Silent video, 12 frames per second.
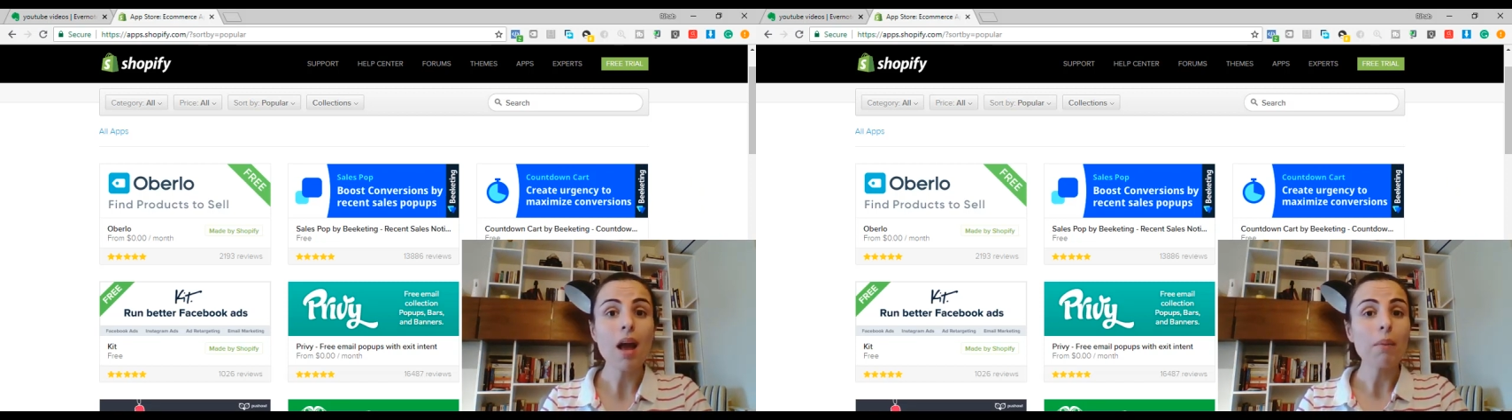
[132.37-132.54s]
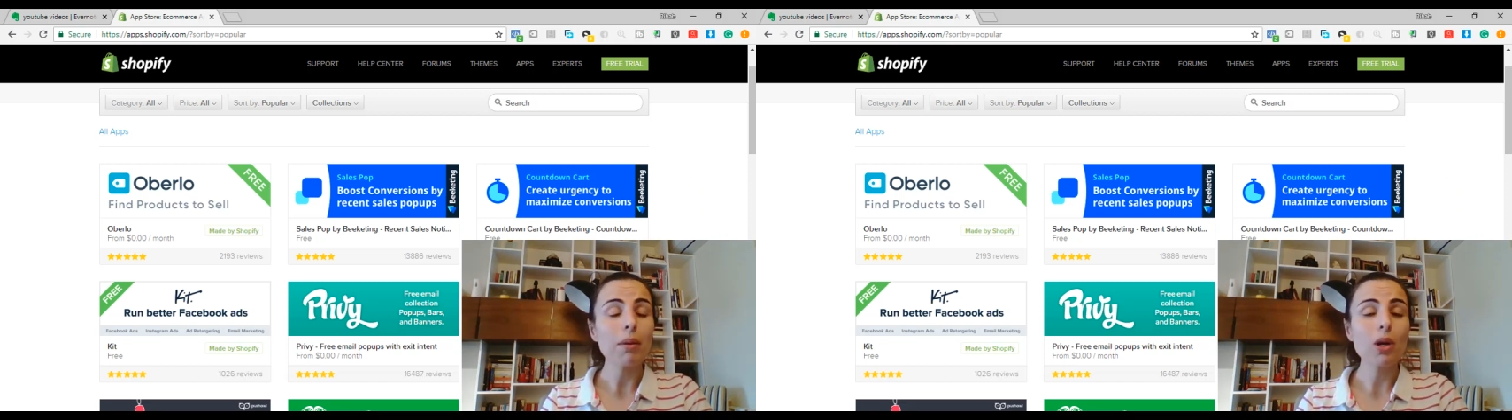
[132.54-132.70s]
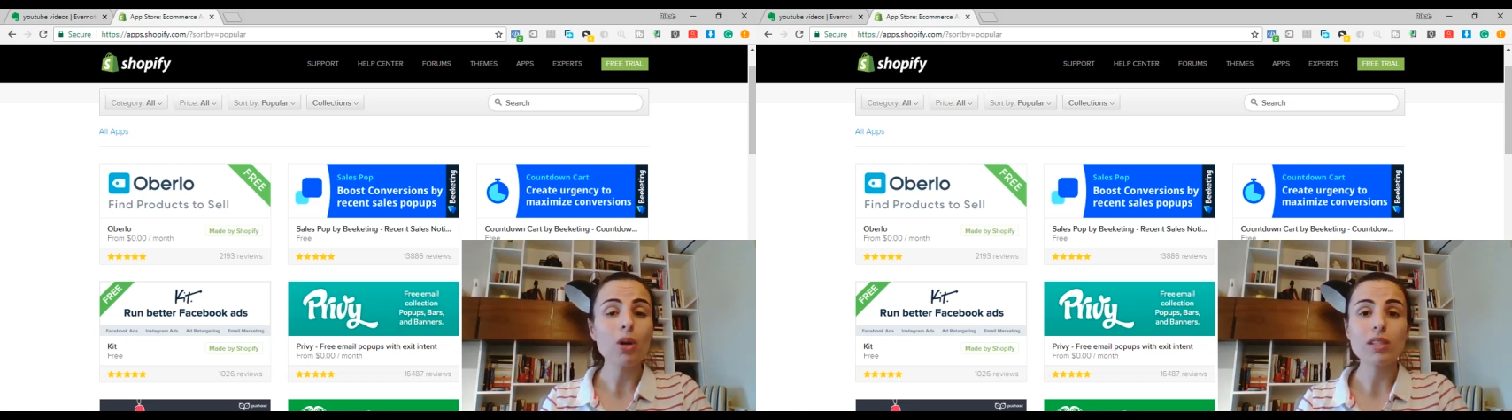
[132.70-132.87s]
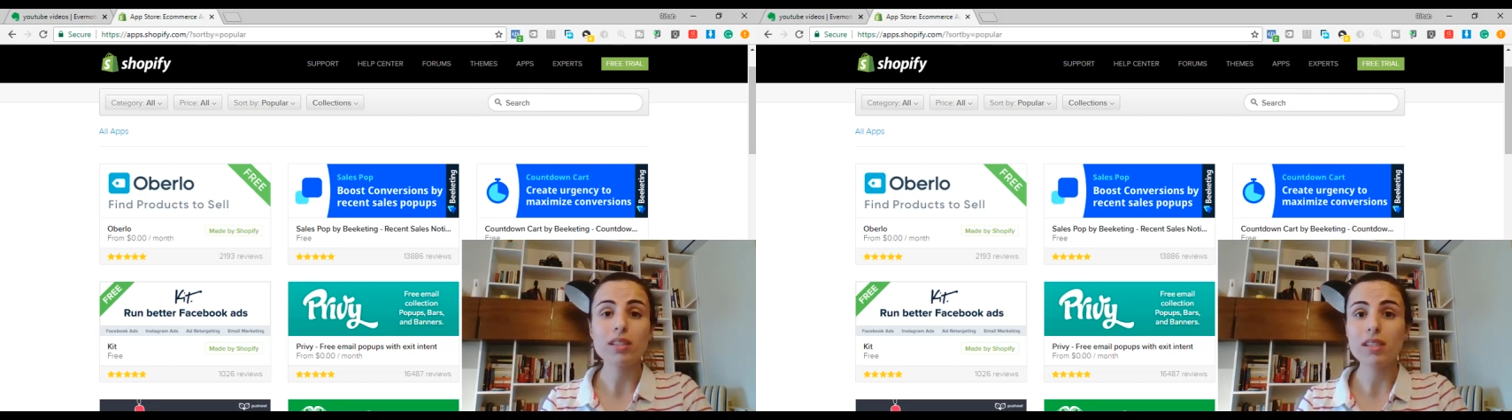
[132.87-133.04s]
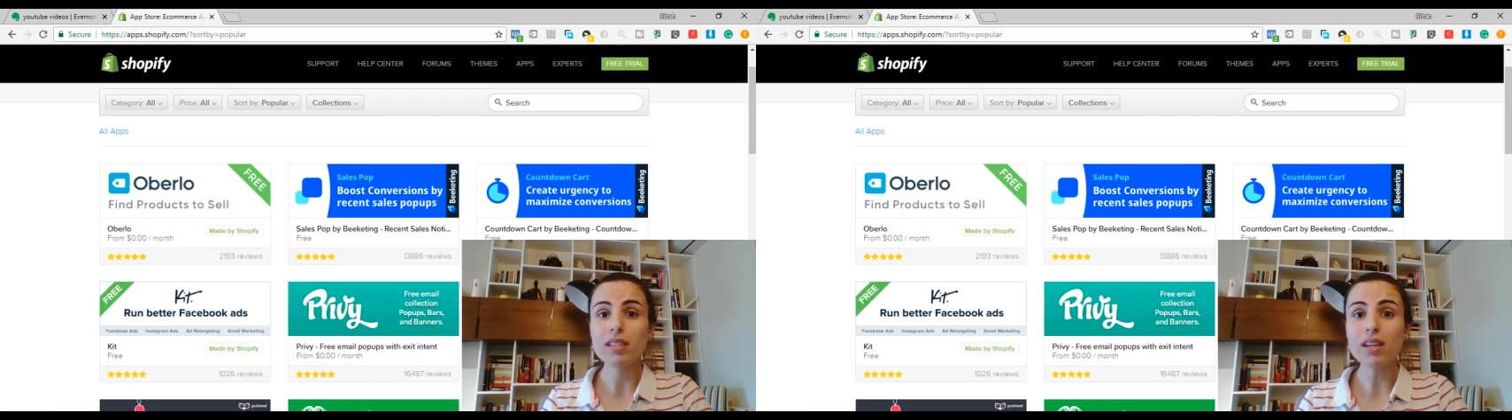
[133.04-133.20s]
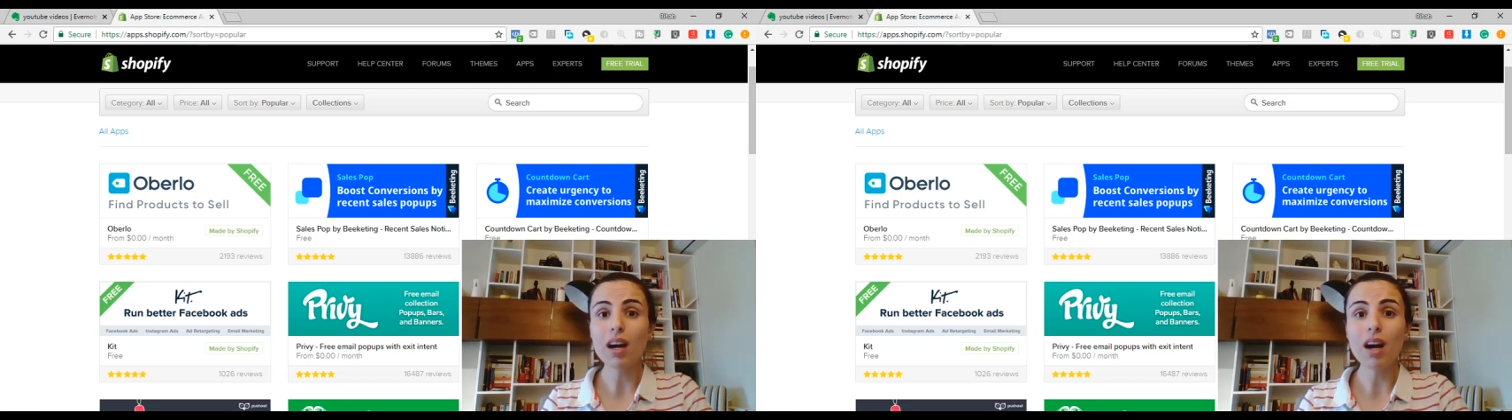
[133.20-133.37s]
because
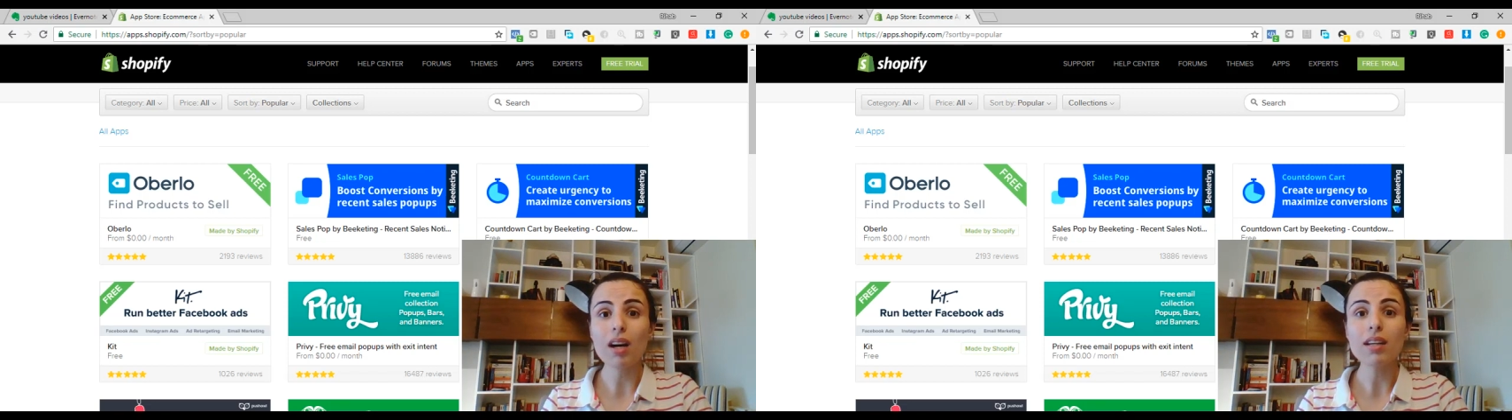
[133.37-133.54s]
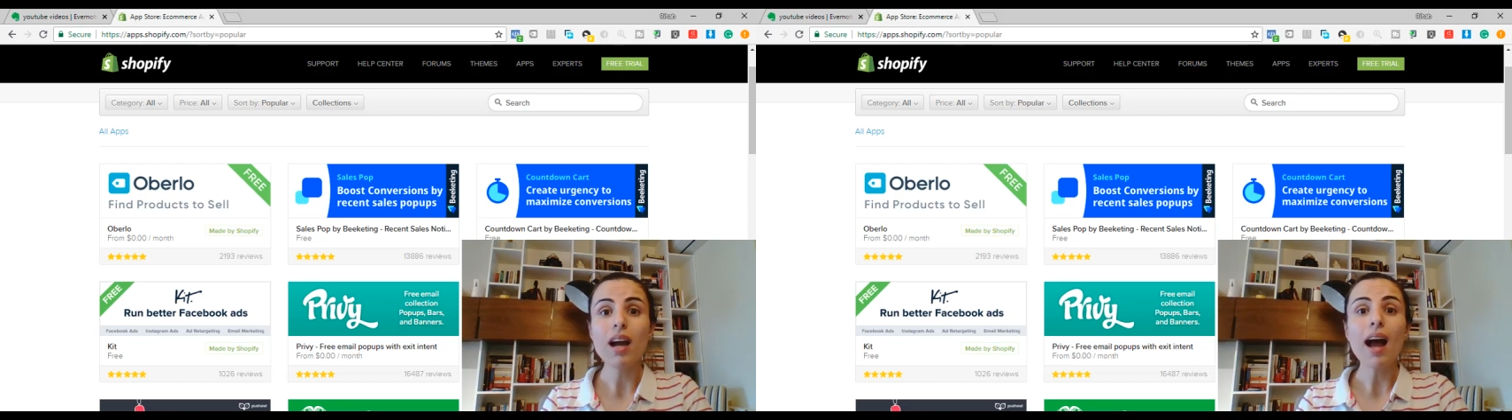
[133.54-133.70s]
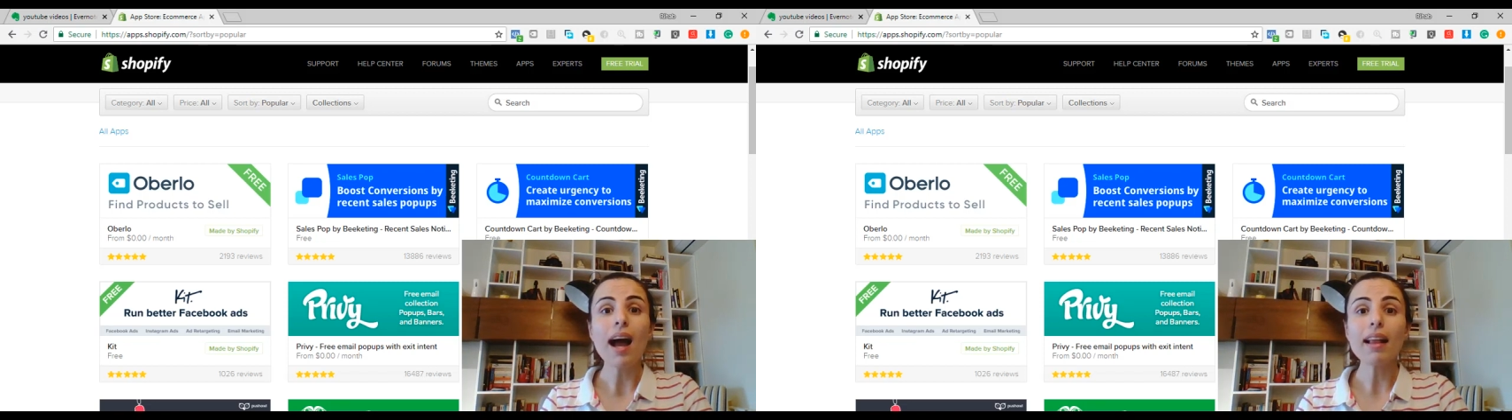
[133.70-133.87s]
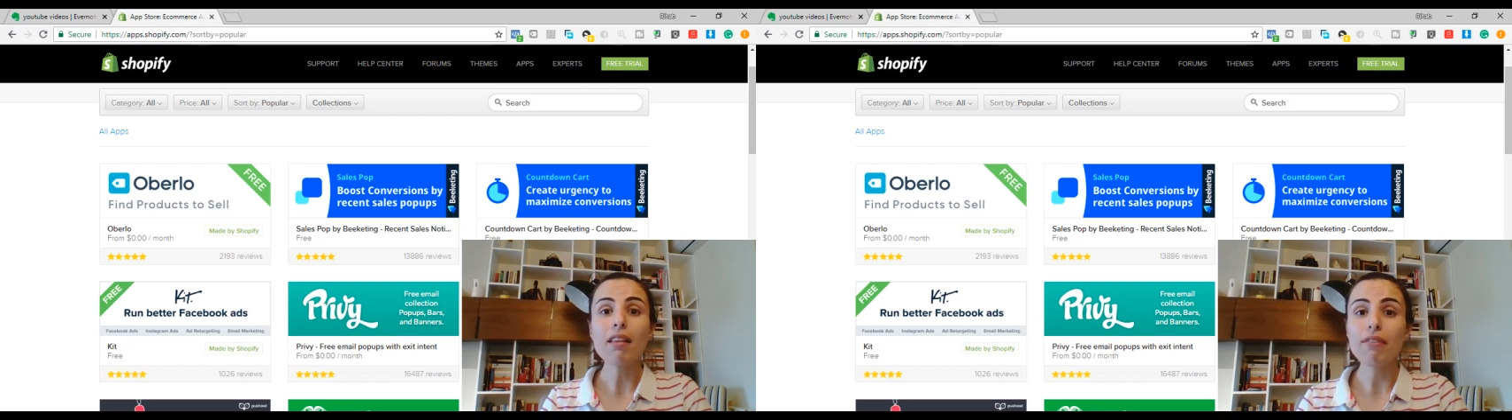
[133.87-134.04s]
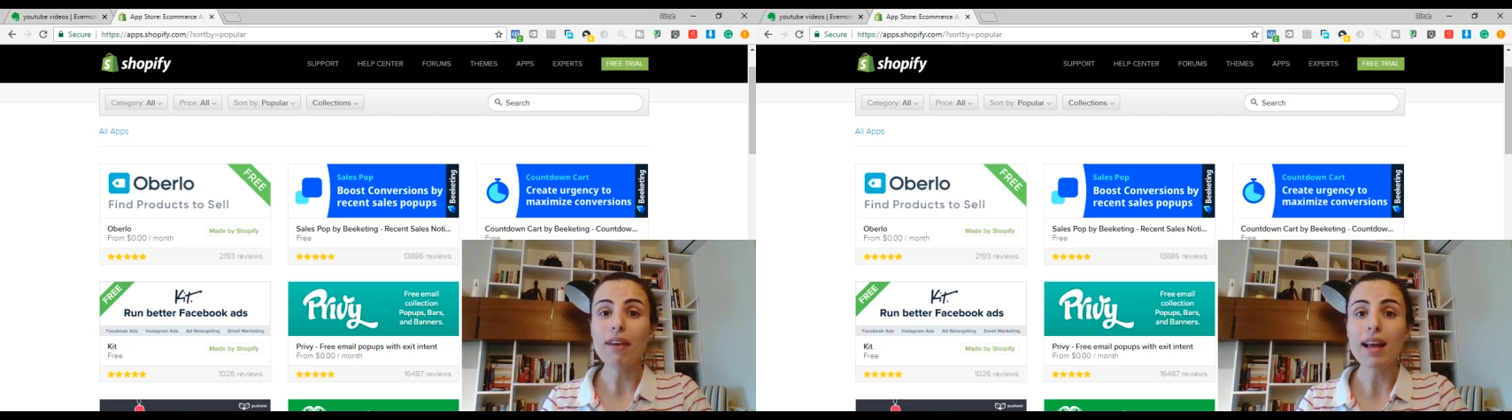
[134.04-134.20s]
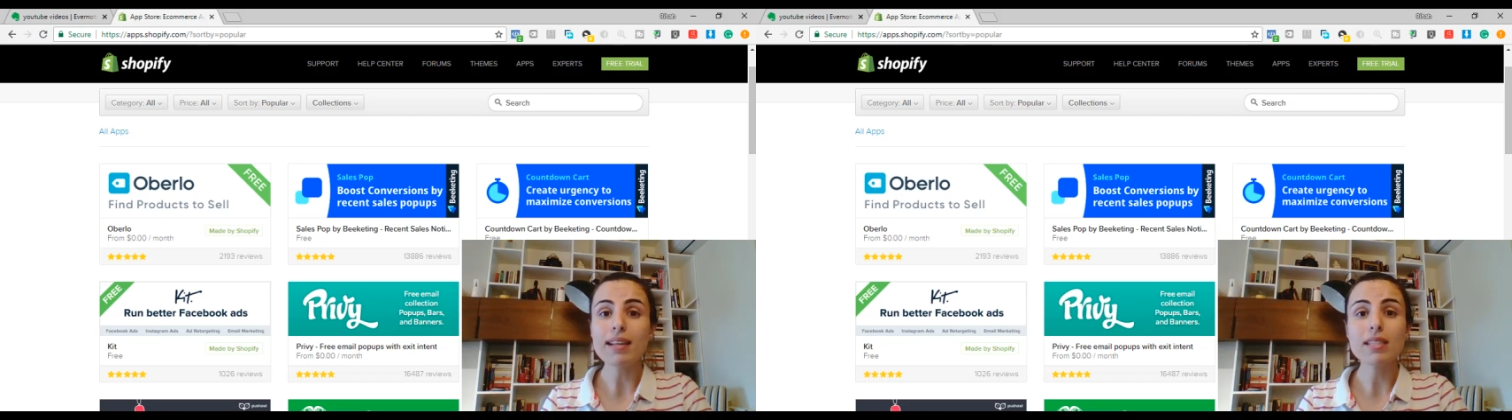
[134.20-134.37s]
these are
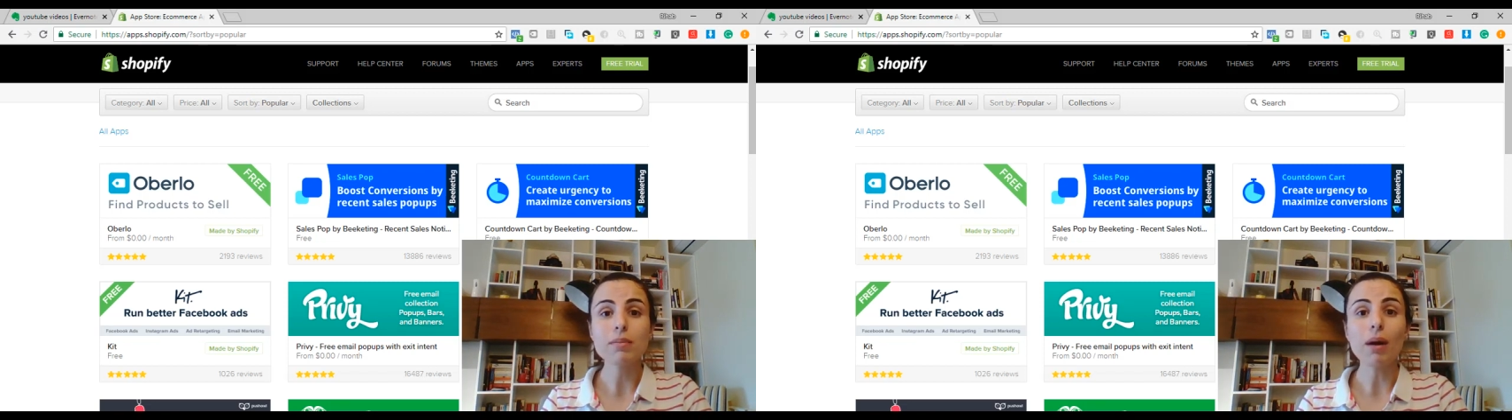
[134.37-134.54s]
advanced